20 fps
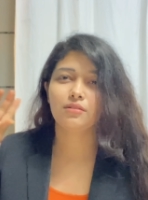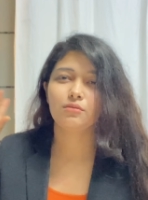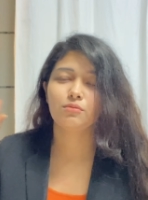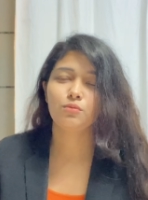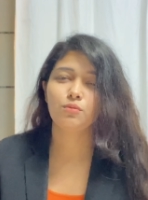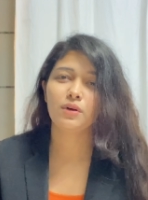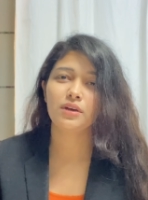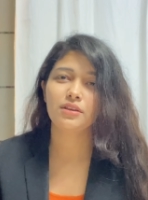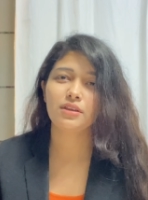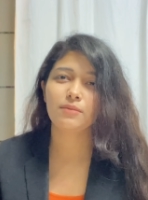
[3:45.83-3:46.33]

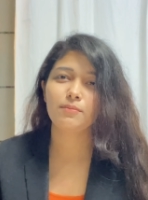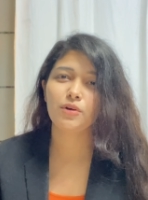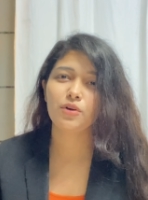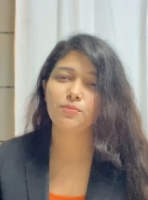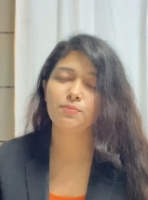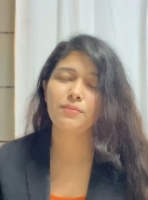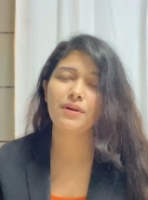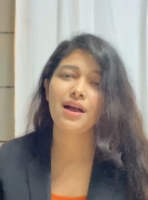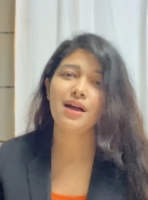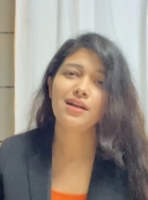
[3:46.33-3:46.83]
what
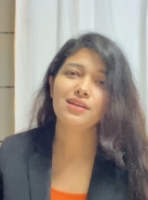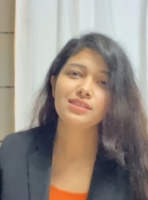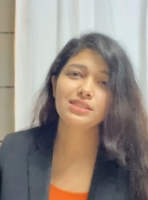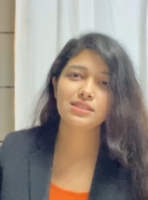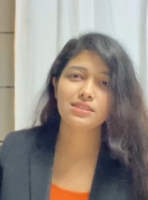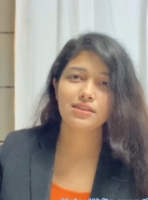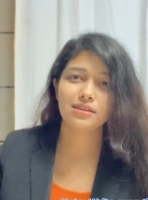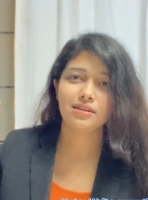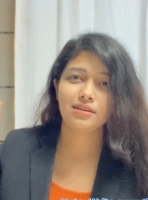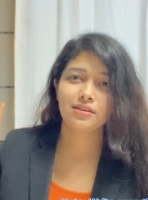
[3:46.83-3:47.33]
about
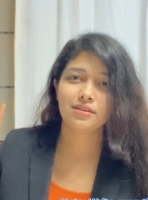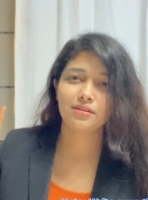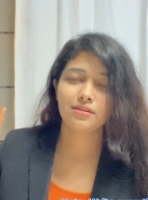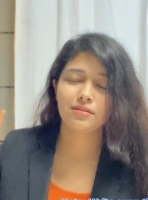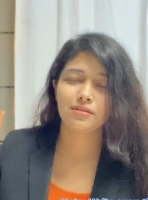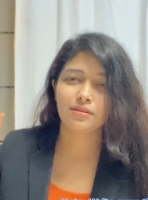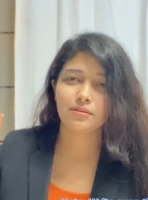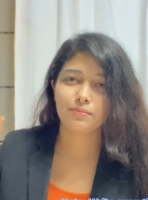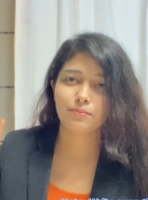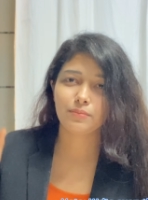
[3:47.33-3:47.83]
past
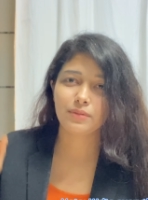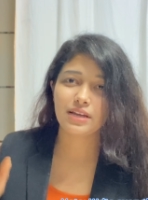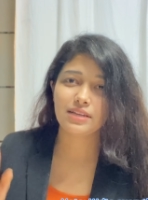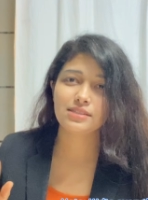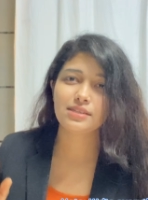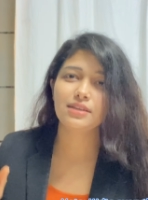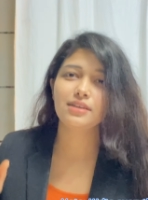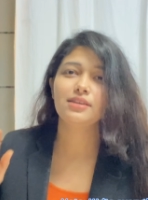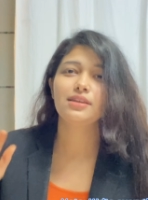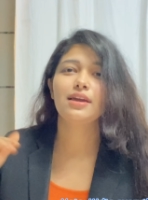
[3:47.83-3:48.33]
and
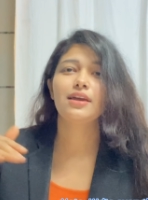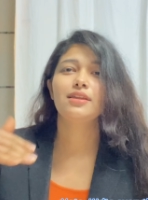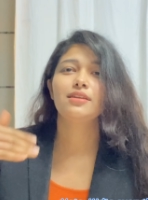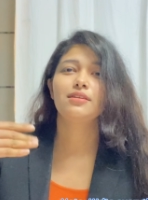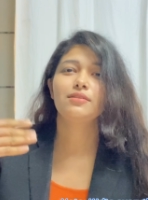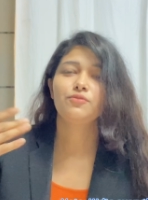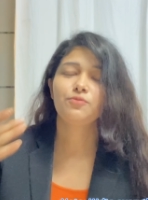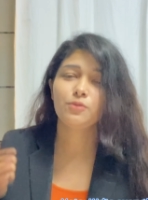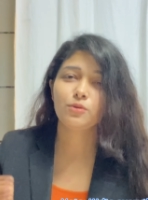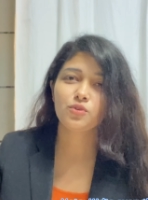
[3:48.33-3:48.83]
present
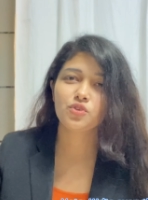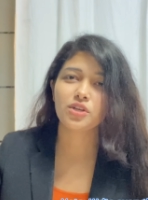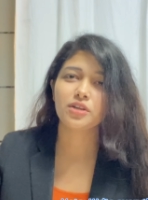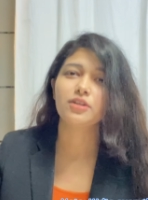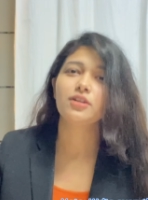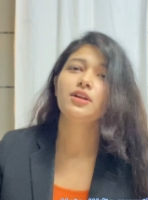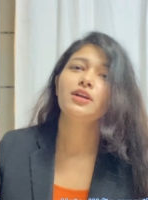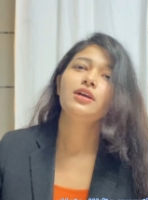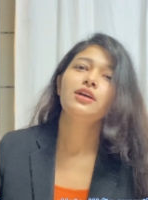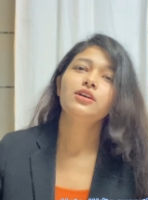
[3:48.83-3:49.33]
and future
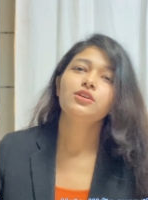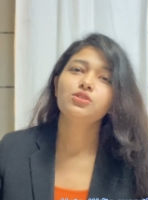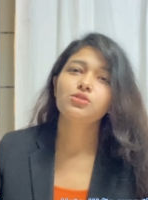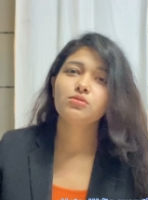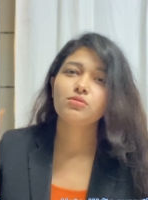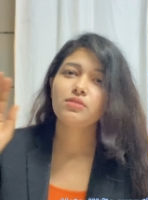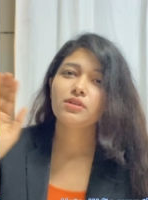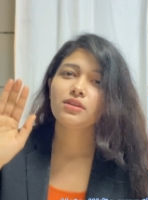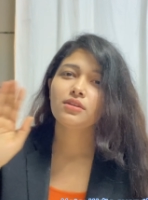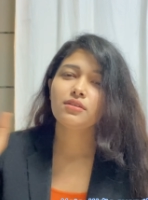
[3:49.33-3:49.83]

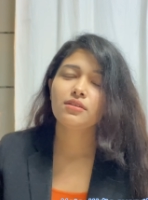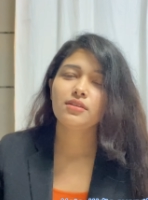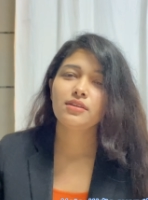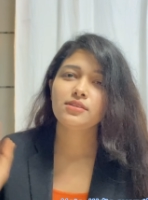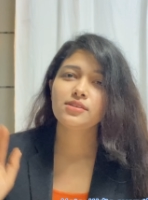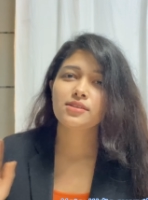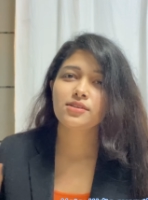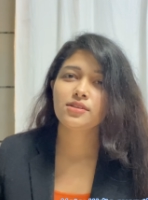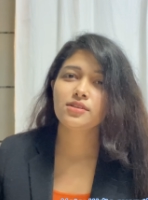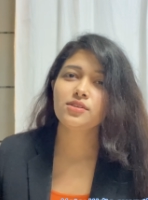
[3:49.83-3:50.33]
so in
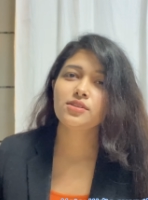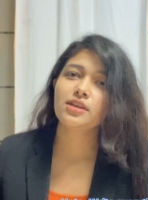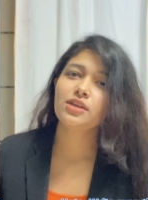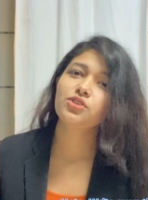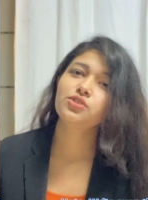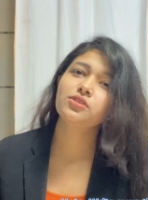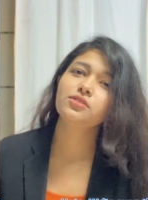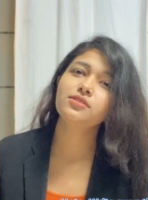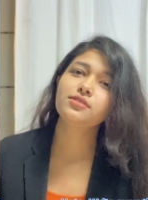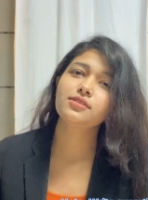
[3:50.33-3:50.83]
these three
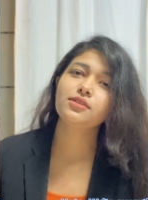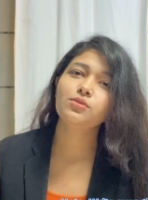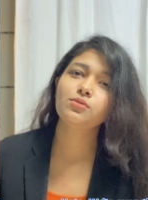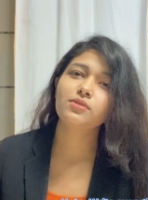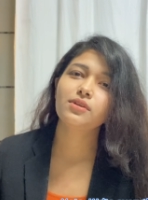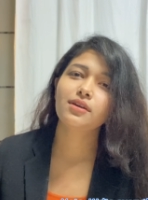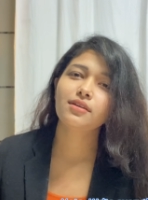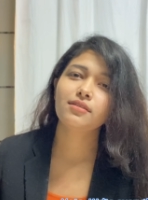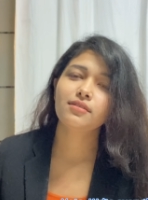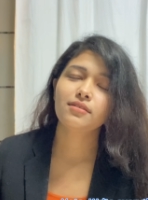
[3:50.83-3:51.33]
sections you
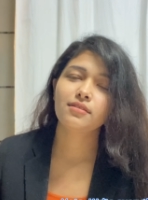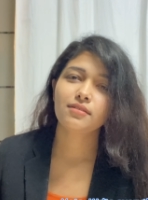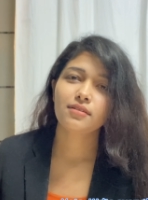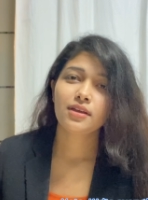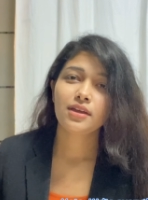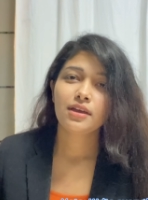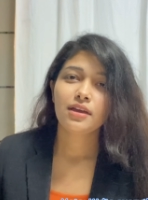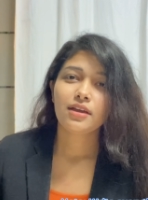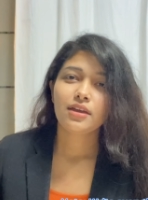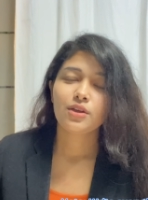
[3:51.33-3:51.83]
can
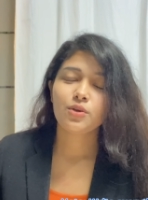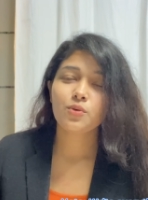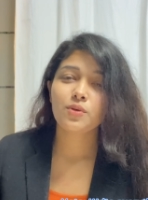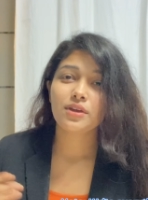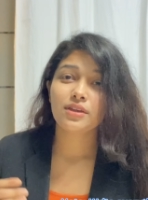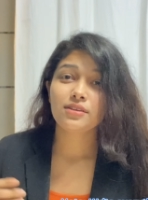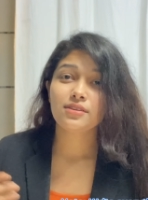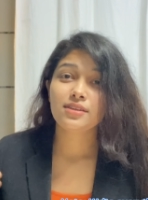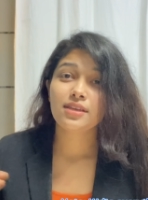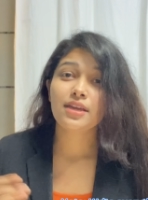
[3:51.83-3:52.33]
you
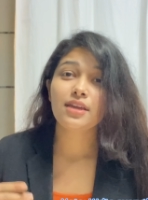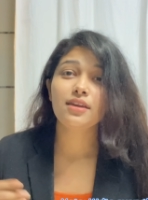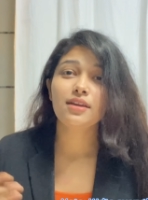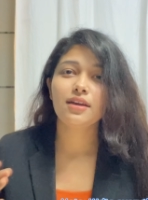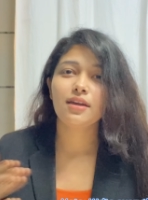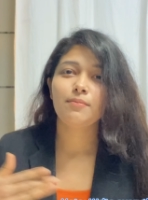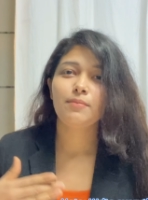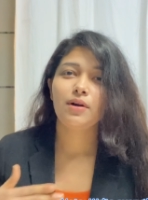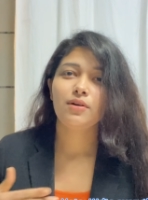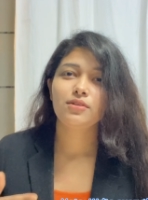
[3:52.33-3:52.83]
can think
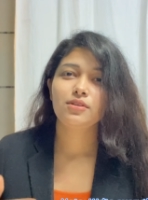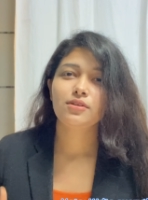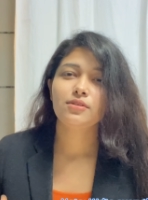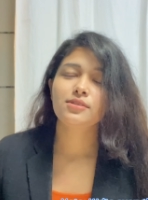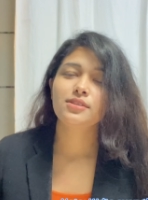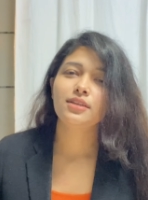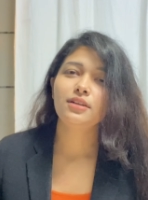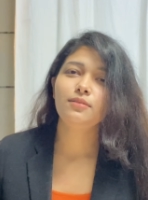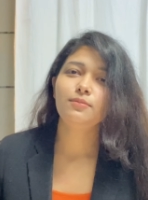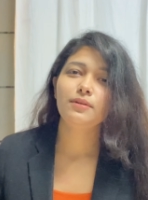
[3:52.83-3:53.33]
about
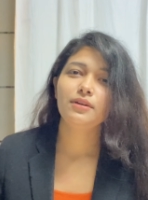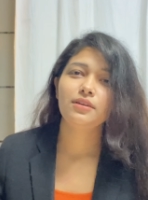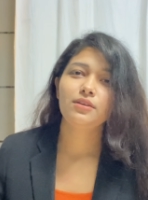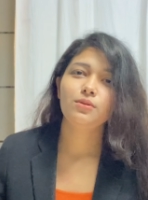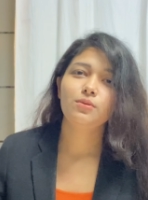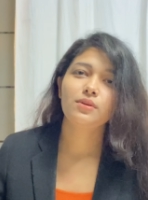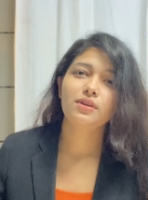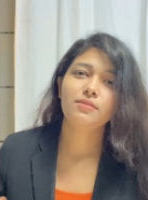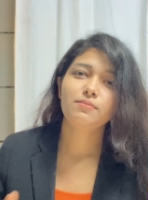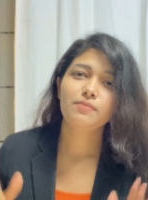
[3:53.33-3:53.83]
yourself and
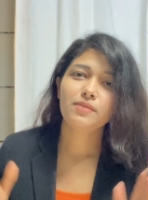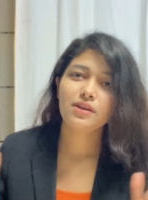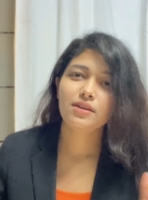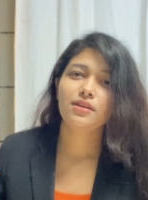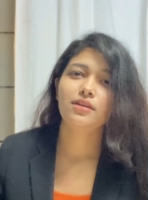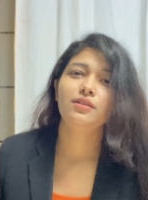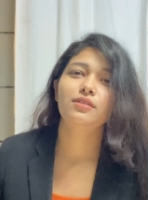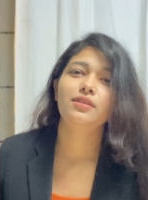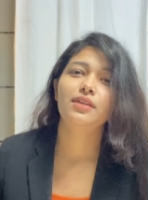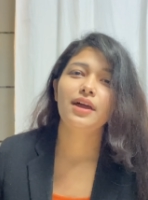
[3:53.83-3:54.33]
you can make
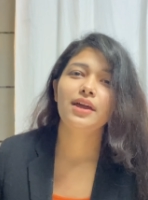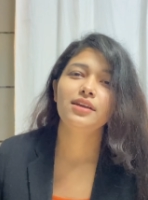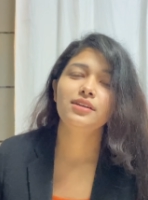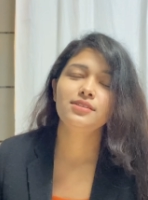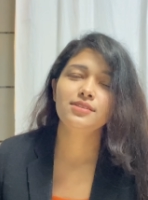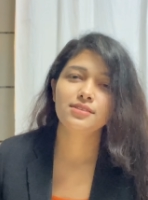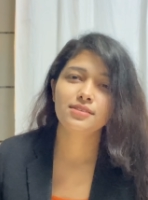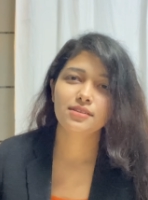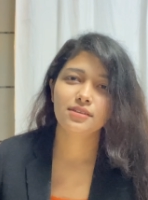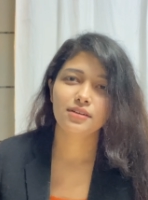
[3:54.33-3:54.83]
a
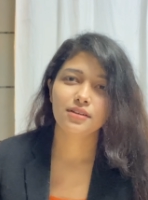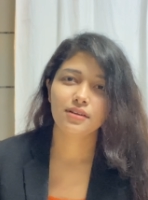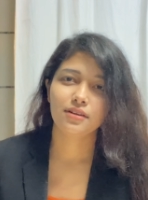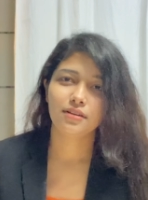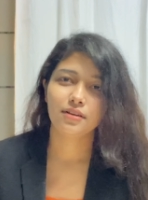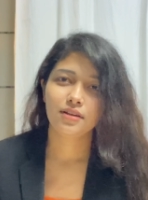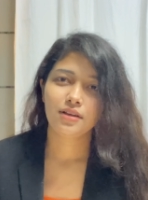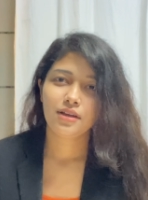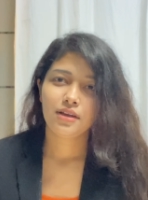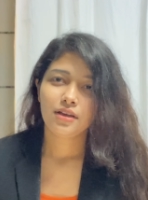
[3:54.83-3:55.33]
nice uh,
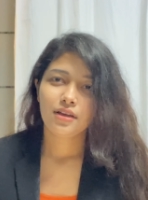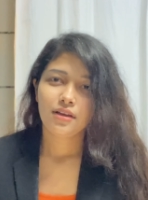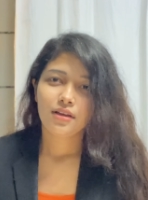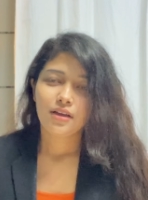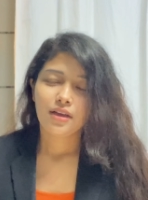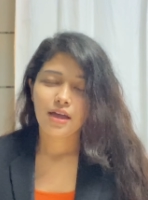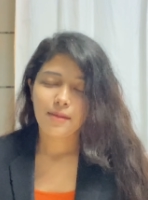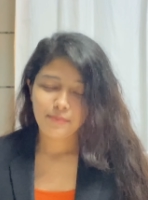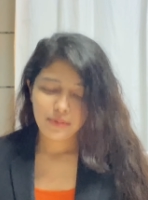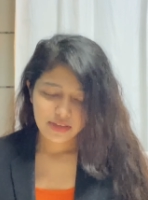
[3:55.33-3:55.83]

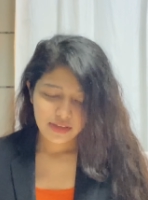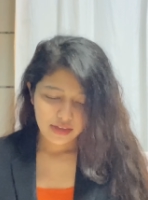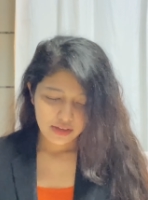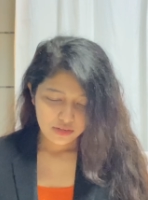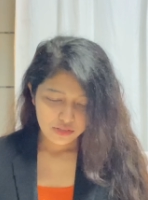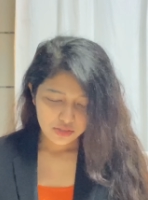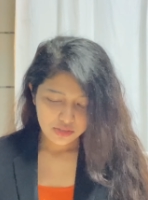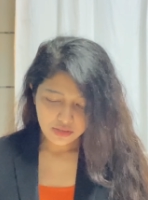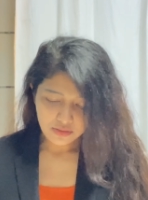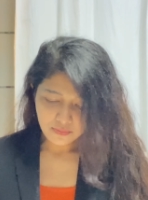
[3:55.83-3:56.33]

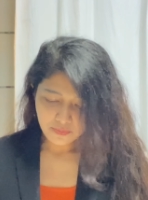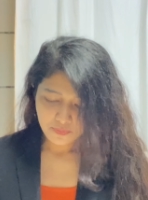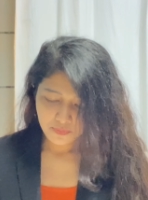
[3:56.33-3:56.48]
application